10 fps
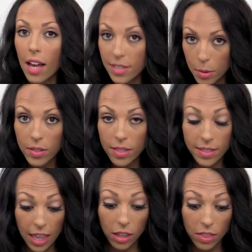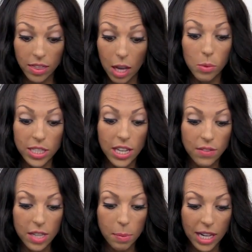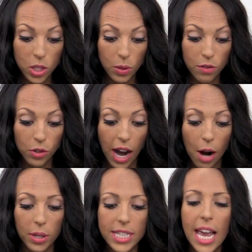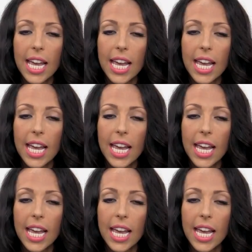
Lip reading: so they were saved in the past 24 hours.